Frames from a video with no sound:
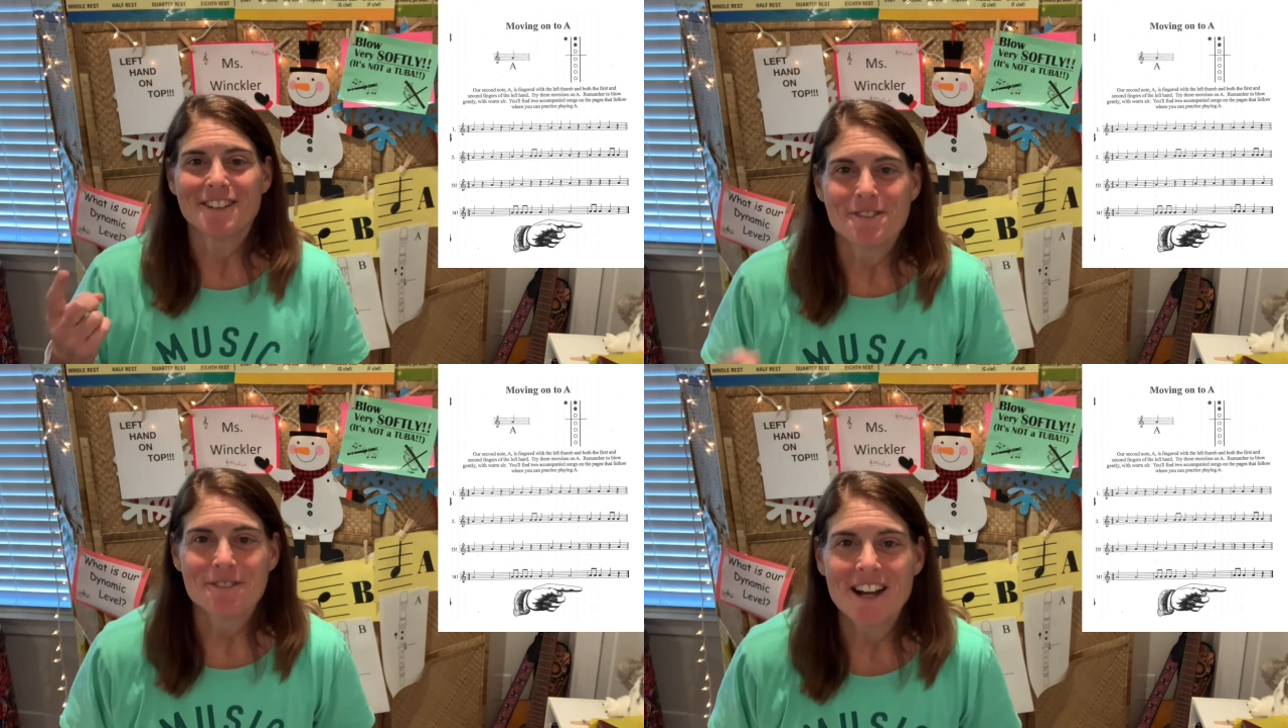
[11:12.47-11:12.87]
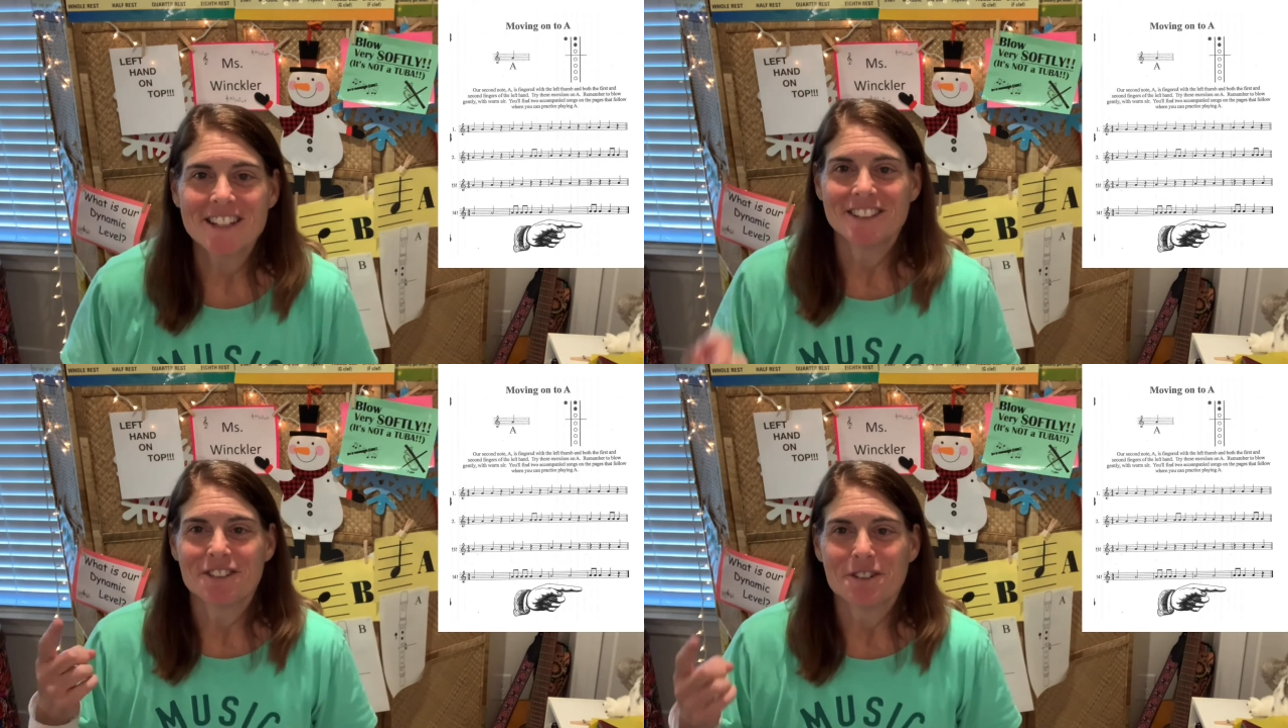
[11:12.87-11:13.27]

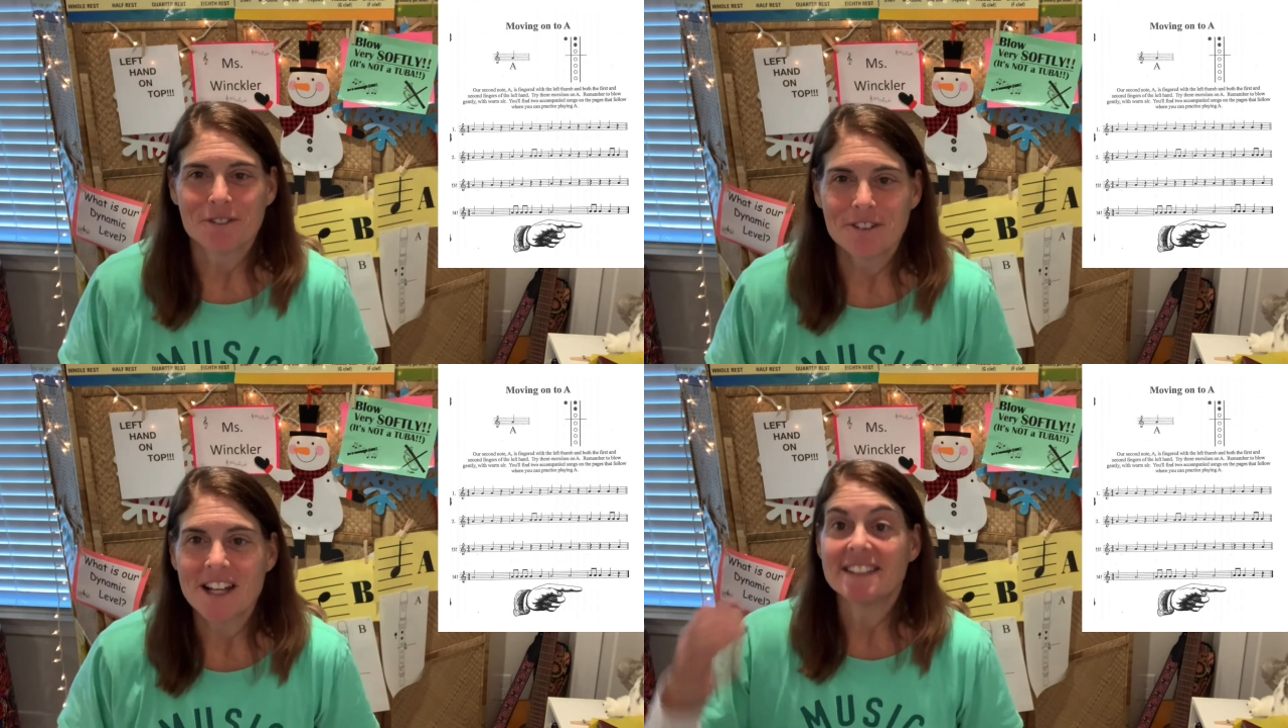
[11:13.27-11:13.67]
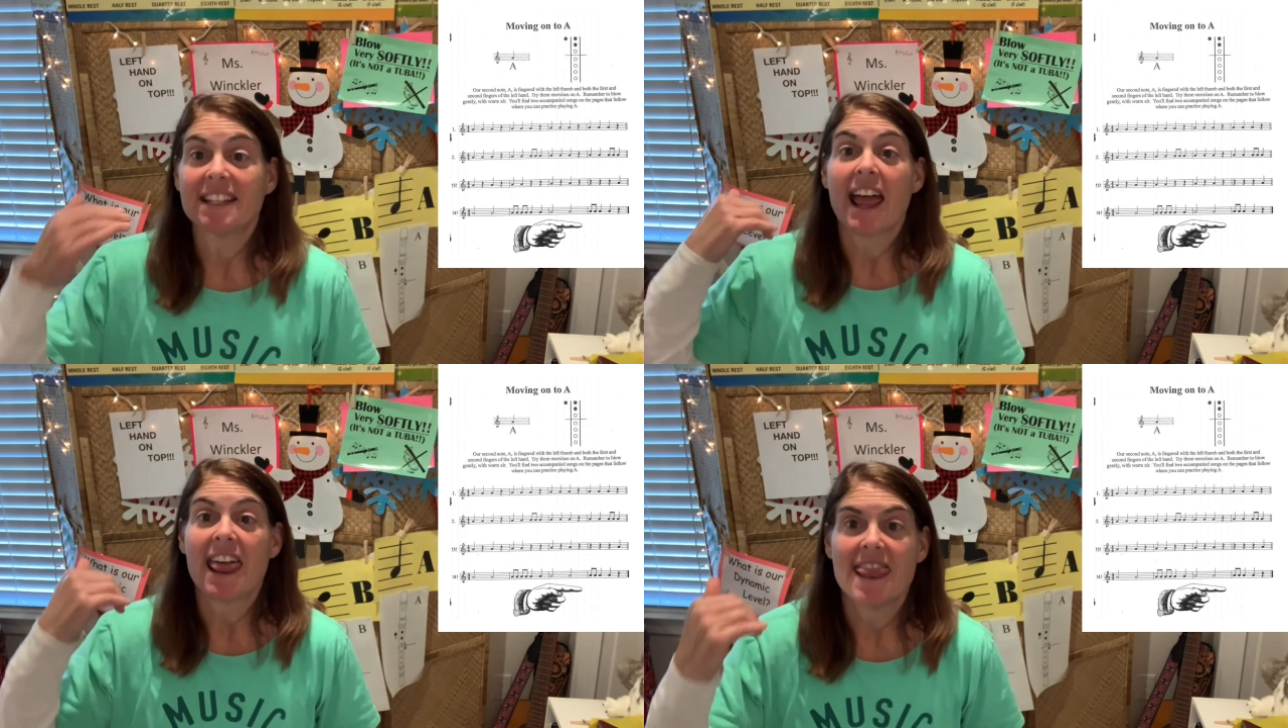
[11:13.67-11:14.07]
rest, rest,
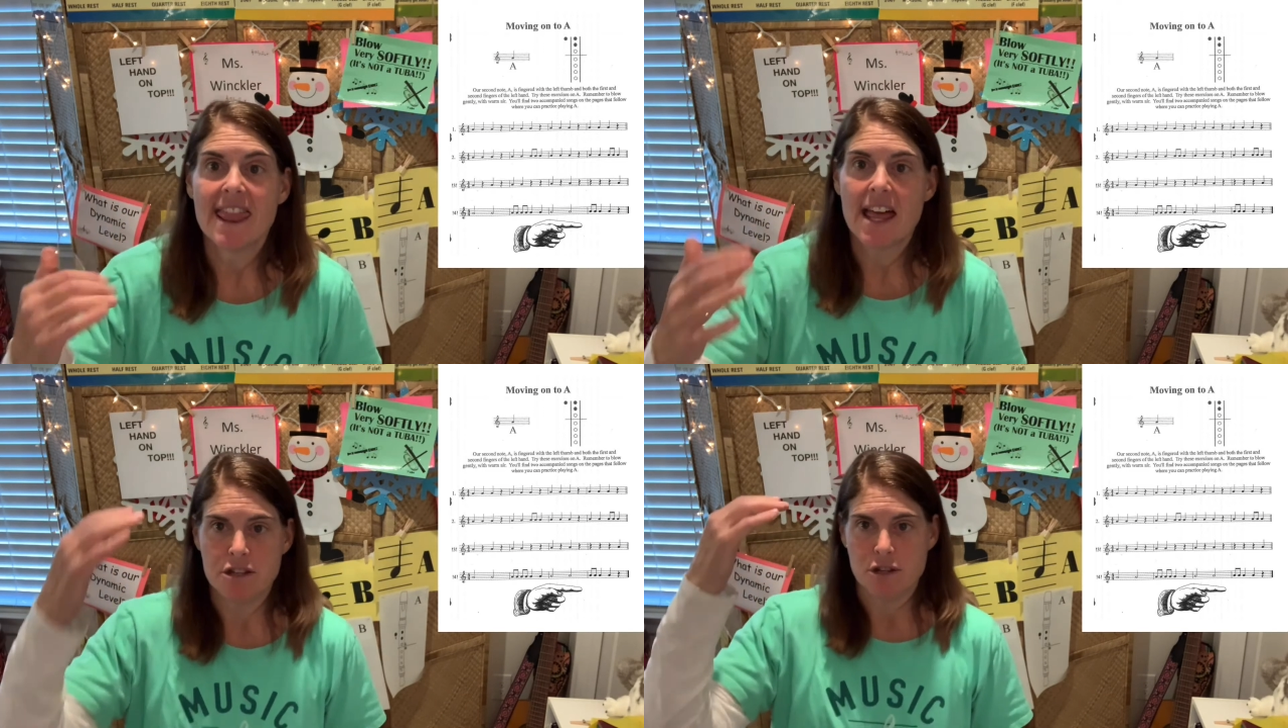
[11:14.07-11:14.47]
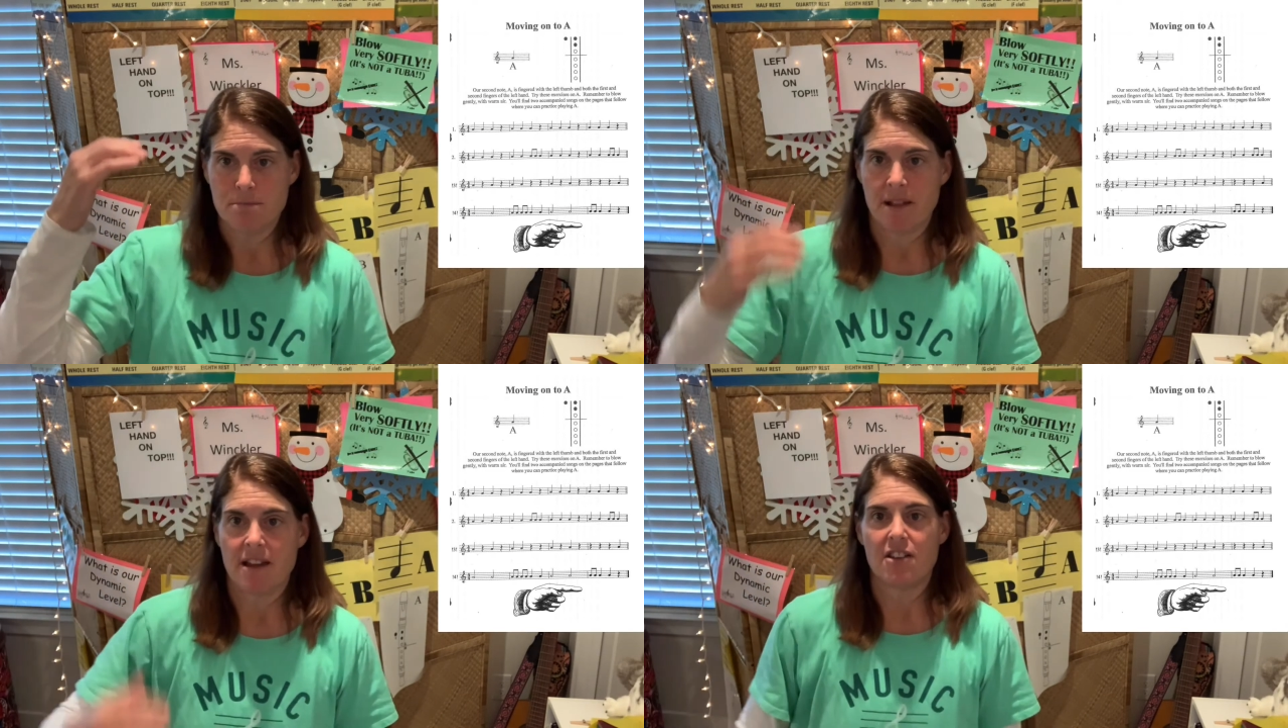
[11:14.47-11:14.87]
then you
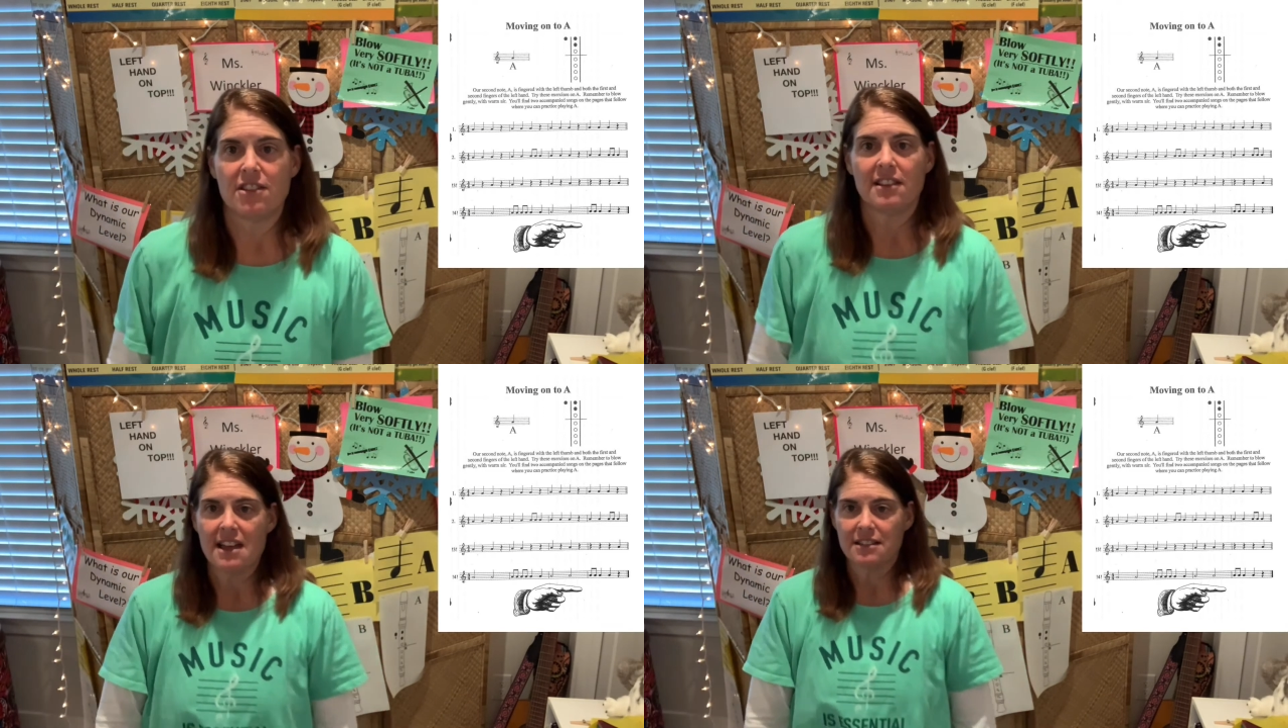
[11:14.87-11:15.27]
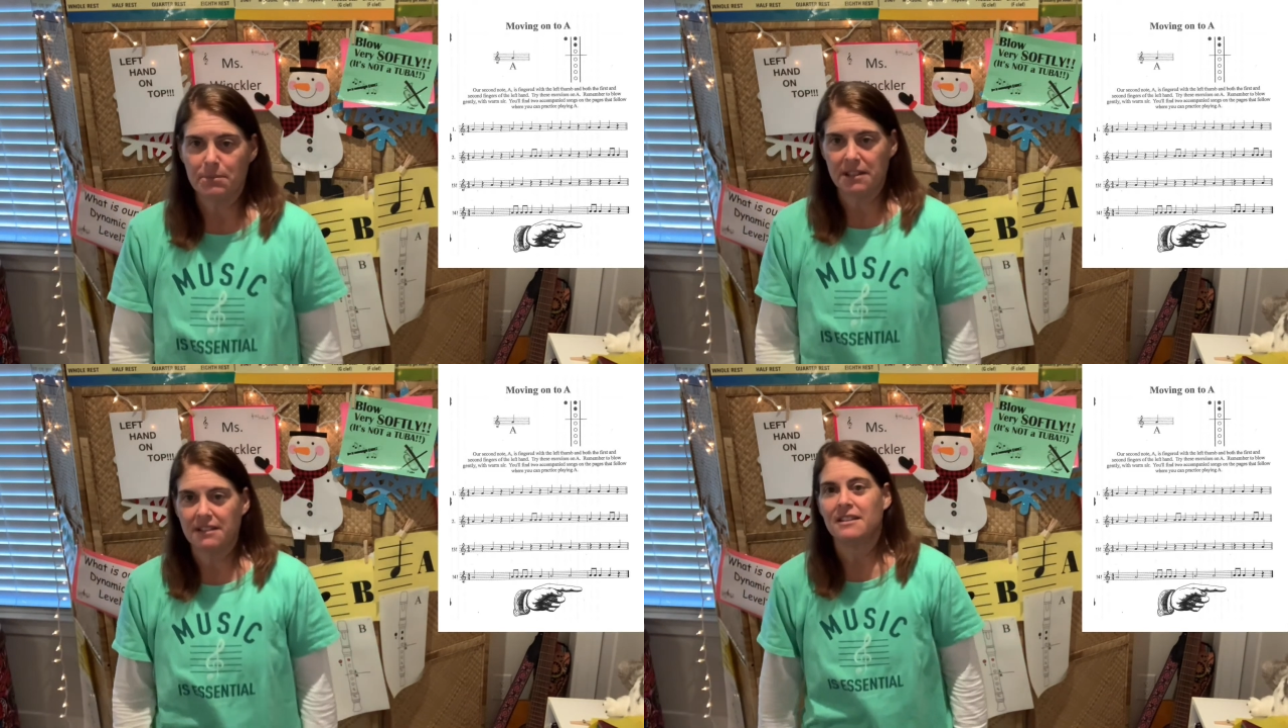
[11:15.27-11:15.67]
play on the last beat.